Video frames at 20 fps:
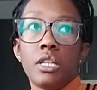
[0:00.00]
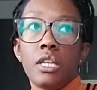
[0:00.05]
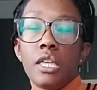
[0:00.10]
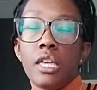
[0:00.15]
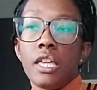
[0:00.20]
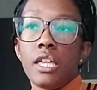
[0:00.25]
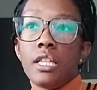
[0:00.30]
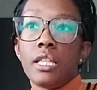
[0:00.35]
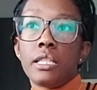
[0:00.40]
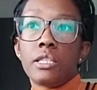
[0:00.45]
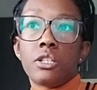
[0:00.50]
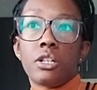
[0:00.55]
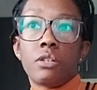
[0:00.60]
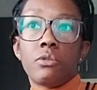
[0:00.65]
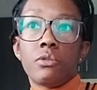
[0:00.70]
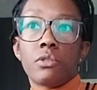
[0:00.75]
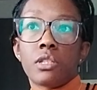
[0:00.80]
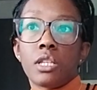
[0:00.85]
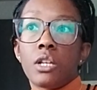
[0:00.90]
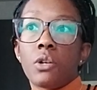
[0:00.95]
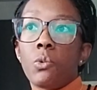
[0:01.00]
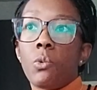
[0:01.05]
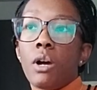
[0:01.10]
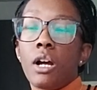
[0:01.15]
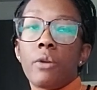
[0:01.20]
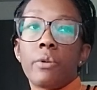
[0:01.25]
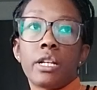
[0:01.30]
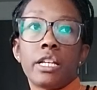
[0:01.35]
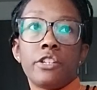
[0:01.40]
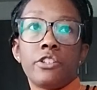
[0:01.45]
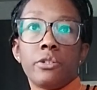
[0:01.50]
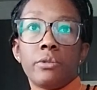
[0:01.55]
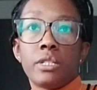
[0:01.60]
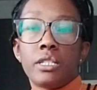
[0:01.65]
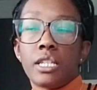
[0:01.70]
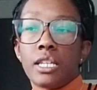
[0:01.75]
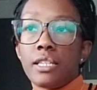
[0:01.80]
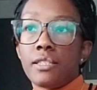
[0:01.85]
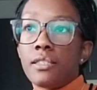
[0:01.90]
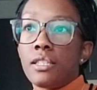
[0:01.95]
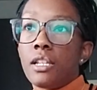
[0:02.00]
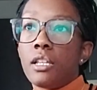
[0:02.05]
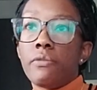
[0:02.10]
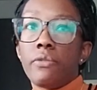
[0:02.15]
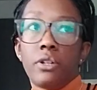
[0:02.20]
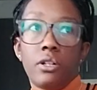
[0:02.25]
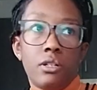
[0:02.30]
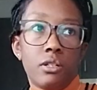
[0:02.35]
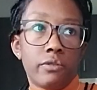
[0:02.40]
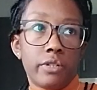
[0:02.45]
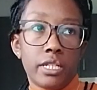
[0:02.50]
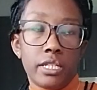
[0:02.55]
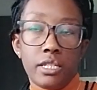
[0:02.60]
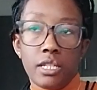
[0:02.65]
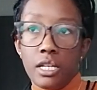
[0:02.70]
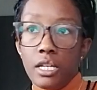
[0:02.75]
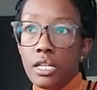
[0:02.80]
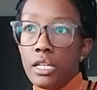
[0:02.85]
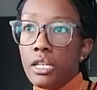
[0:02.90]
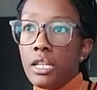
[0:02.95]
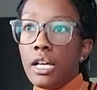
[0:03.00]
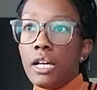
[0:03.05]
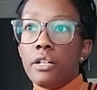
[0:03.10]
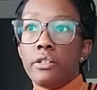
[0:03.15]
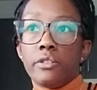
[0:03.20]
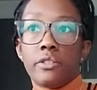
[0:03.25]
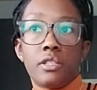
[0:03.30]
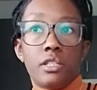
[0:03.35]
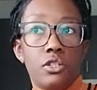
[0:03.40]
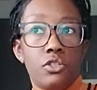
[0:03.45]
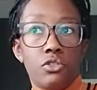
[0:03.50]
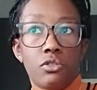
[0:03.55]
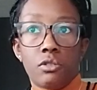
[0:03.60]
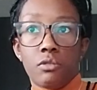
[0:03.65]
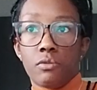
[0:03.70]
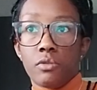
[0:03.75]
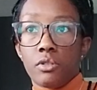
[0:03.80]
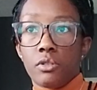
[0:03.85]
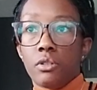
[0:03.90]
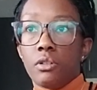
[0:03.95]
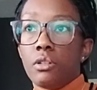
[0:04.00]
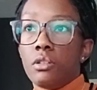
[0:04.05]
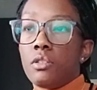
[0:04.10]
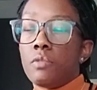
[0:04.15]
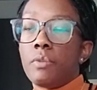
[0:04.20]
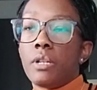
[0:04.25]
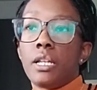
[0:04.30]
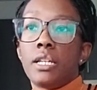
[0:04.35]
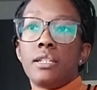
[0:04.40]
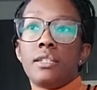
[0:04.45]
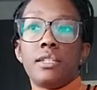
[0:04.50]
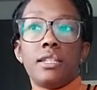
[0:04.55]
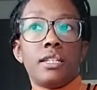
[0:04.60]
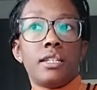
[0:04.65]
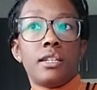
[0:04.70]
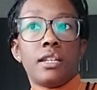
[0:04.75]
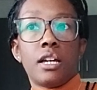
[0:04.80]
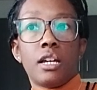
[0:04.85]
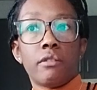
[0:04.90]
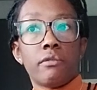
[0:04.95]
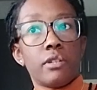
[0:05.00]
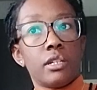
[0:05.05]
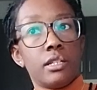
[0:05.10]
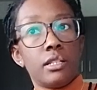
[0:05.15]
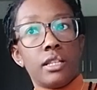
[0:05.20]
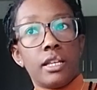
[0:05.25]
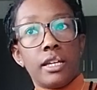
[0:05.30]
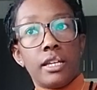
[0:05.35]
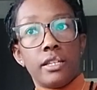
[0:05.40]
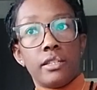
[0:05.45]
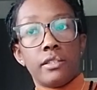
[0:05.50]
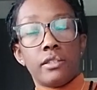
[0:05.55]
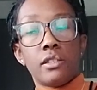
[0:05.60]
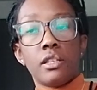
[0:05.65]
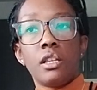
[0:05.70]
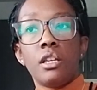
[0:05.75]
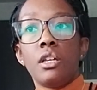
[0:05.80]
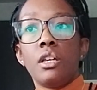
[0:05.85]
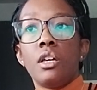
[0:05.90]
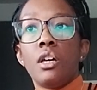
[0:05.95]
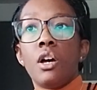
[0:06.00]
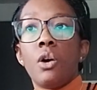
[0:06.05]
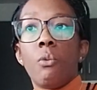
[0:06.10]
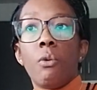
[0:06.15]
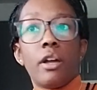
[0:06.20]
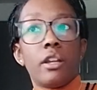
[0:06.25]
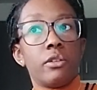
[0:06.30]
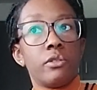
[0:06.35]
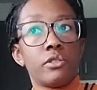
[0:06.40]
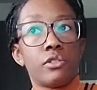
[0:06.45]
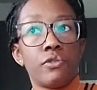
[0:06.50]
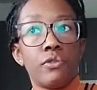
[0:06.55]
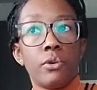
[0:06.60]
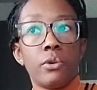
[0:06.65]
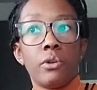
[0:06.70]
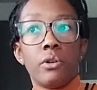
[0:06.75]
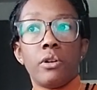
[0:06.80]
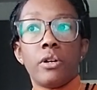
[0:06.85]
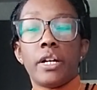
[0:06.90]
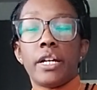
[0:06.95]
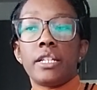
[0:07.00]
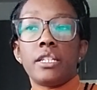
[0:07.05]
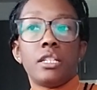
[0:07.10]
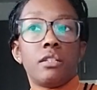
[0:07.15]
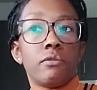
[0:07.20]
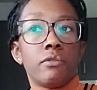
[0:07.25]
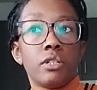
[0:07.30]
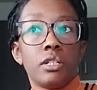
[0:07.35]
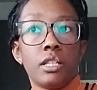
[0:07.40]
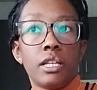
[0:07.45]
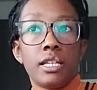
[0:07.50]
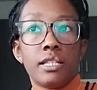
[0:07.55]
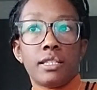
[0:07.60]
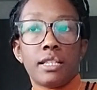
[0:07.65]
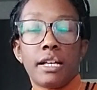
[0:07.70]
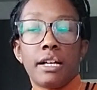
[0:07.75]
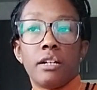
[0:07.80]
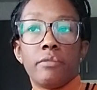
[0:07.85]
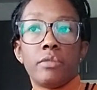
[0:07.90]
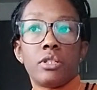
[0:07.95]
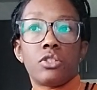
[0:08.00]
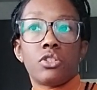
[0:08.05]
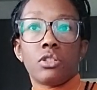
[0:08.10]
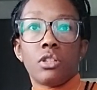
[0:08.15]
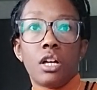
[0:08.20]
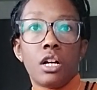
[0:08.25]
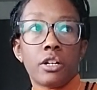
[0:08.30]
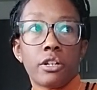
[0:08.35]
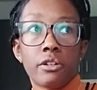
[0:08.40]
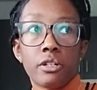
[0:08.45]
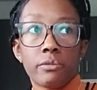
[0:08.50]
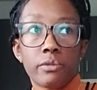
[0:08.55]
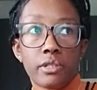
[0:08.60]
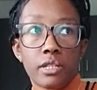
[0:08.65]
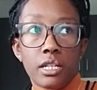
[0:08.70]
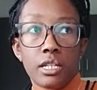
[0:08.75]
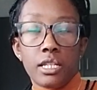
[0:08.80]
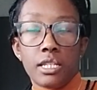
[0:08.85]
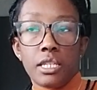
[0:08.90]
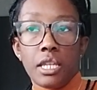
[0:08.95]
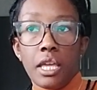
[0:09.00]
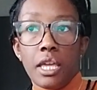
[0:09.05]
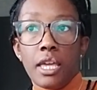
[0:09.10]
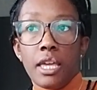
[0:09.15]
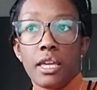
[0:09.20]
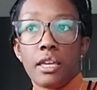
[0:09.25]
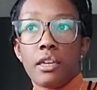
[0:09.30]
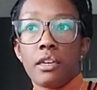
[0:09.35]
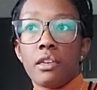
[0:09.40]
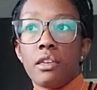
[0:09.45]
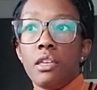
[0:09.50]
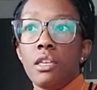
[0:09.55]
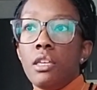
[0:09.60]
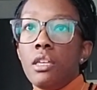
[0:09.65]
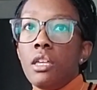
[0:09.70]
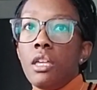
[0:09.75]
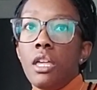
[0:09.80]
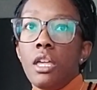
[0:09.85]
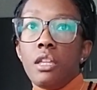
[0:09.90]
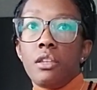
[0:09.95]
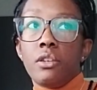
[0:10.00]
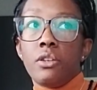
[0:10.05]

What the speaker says: And so I was like, why would I do a test that I've already done? I'll send you the results. But I did not realize what it was for. I didn't realize how much longer it was going to take. And,